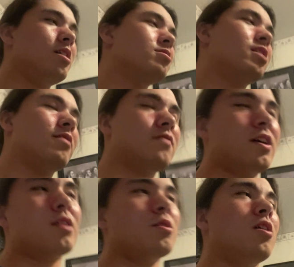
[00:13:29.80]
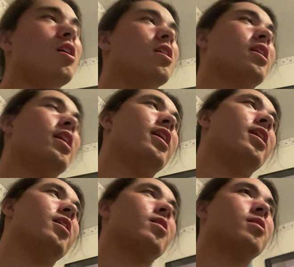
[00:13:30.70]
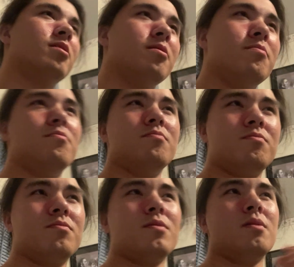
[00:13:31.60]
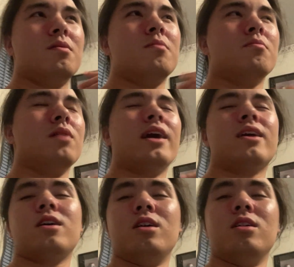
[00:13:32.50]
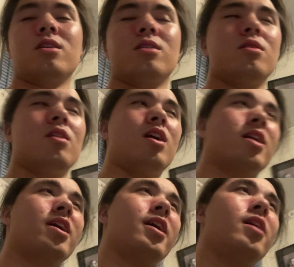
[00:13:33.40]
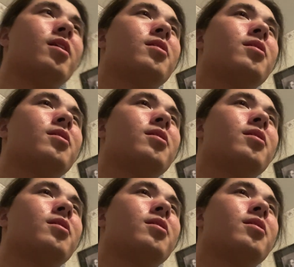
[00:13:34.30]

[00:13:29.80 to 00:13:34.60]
he used to have like the long hair, the black color, long hair.